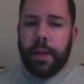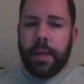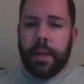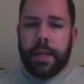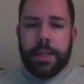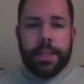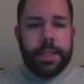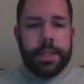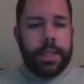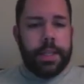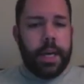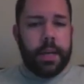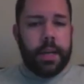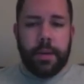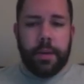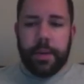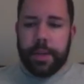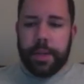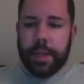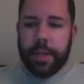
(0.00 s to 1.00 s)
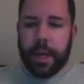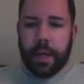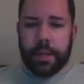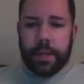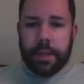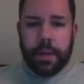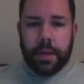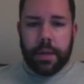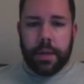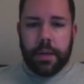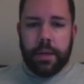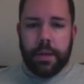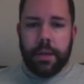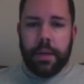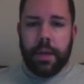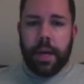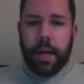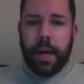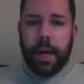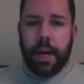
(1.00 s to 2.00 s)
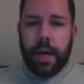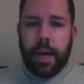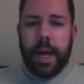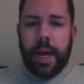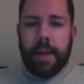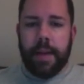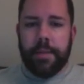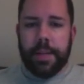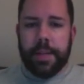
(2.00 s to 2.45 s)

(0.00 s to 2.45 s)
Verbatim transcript: Did not go to the doctor. I have